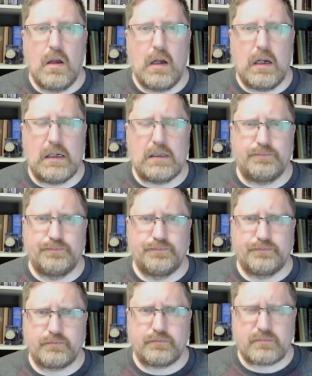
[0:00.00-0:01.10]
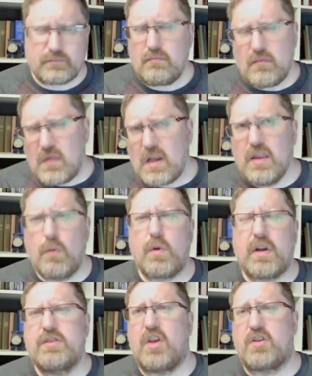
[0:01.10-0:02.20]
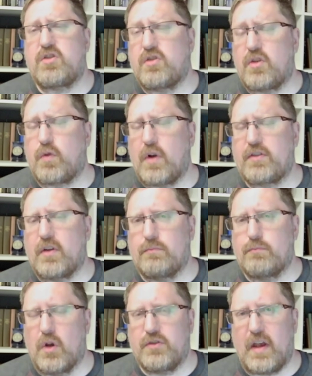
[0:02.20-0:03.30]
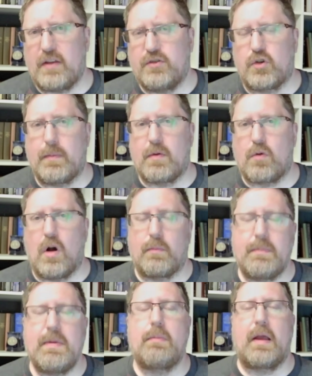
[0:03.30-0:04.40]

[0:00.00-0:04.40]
Um, there were concessions and threats on both sides, don't get me wrong, but the people I